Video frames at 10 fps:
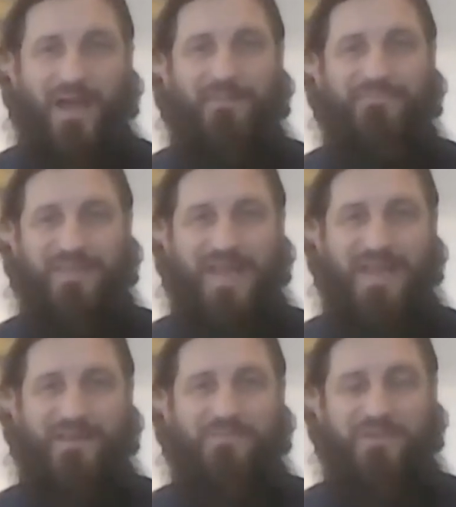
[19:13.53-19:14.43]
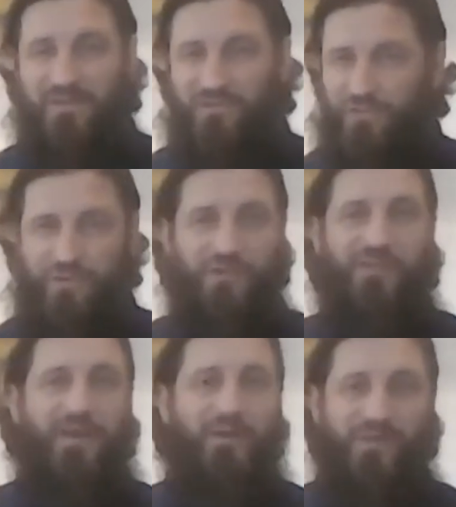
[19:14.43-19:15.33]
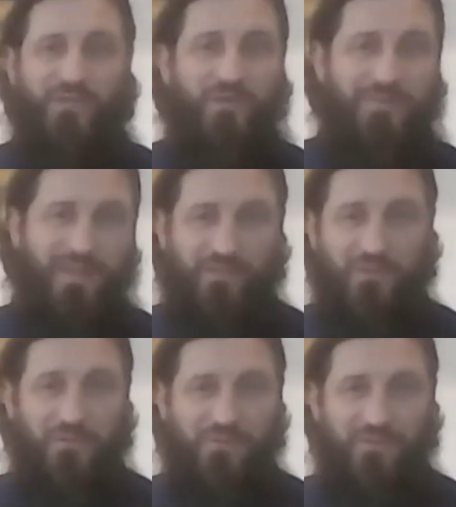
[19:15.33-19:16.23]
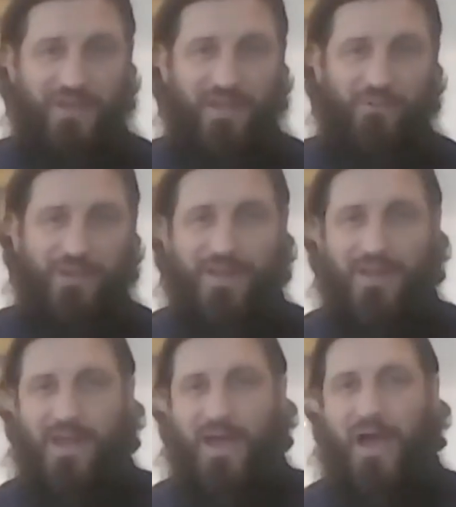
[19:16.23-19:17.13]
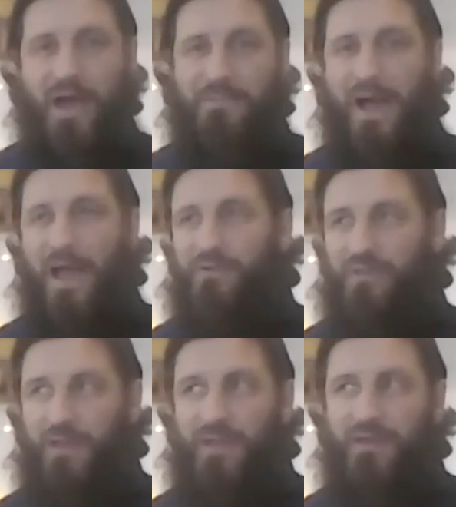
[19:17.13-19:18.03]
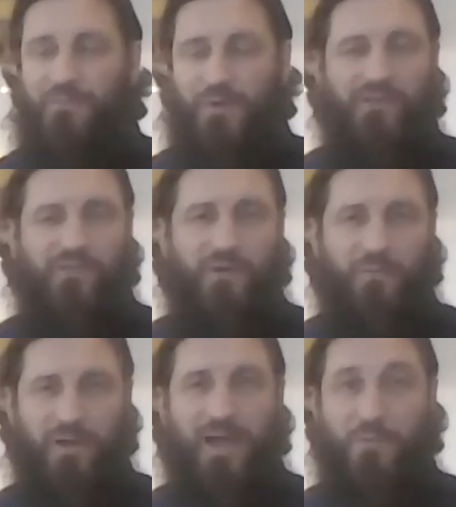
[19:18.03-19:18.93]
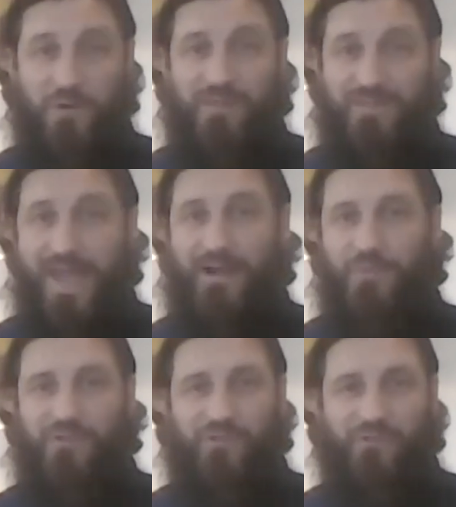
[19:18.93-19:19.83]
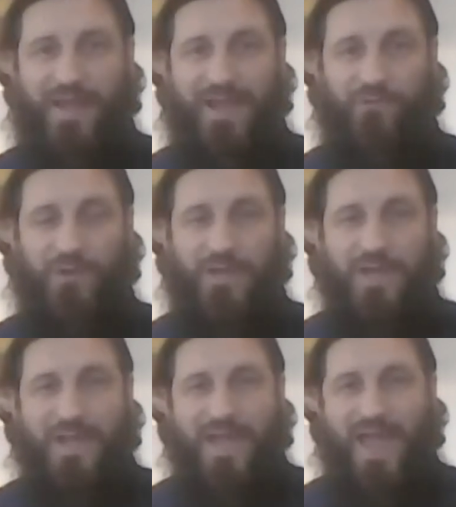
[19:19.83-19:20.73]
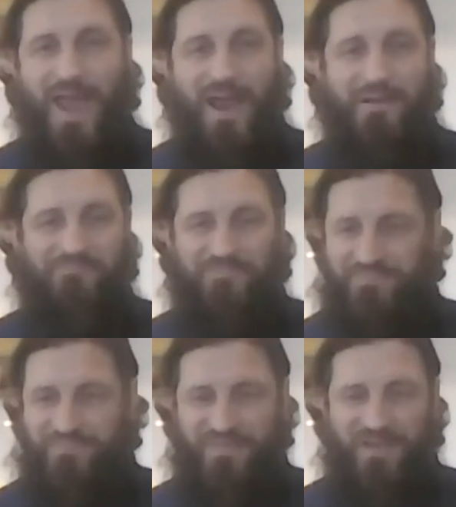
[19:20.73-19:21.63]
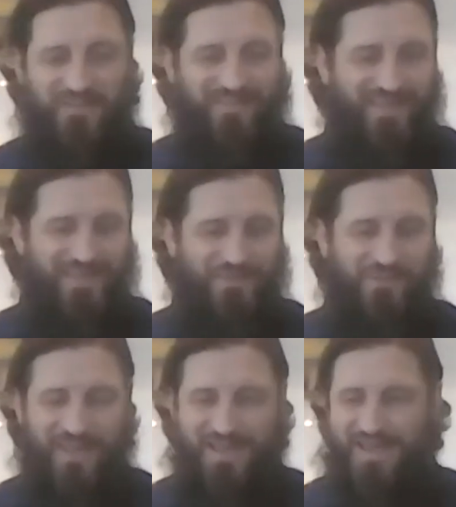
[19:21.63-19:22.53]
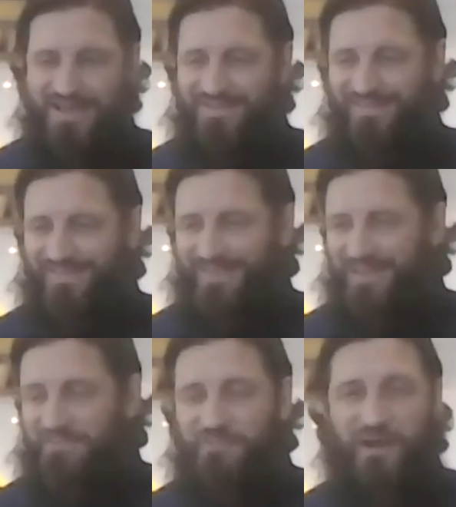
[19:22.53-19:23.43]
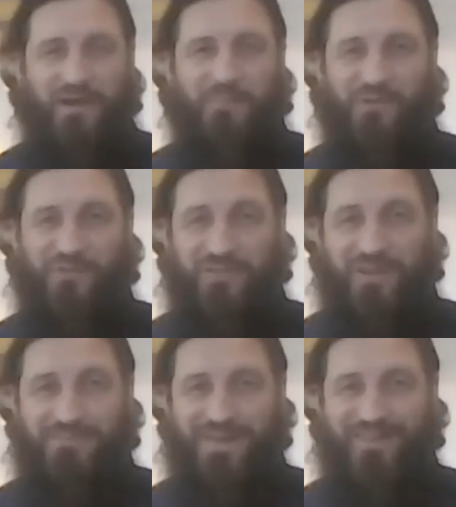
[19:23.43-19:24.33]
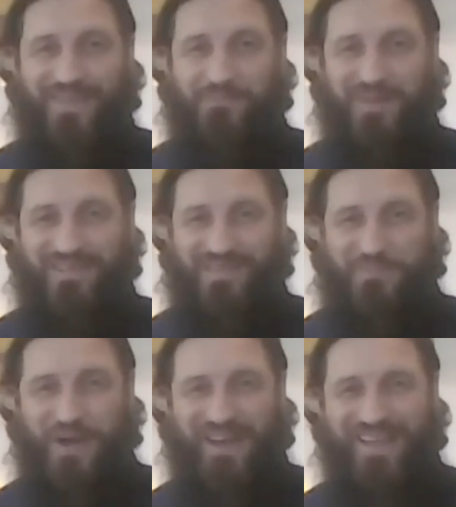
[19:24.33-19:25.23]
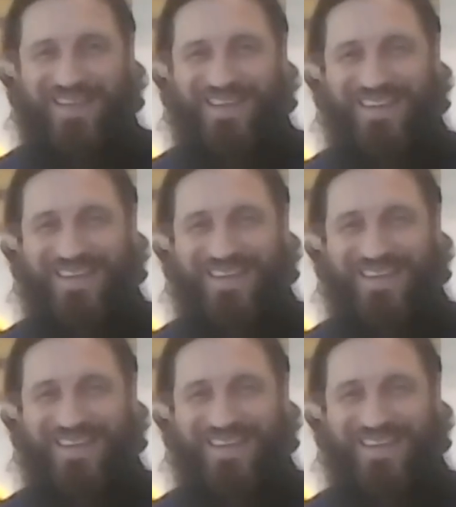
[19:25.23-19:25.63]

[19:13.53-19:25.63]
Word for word: Um, and two years later, we started making stoves in the factory. Mm-hmm. Um, I was lucky enough when I started working, I worked in that original factory. And I'll tell you, it was a, uh, I've Fire seen it. Nightmare, I know. I couldn't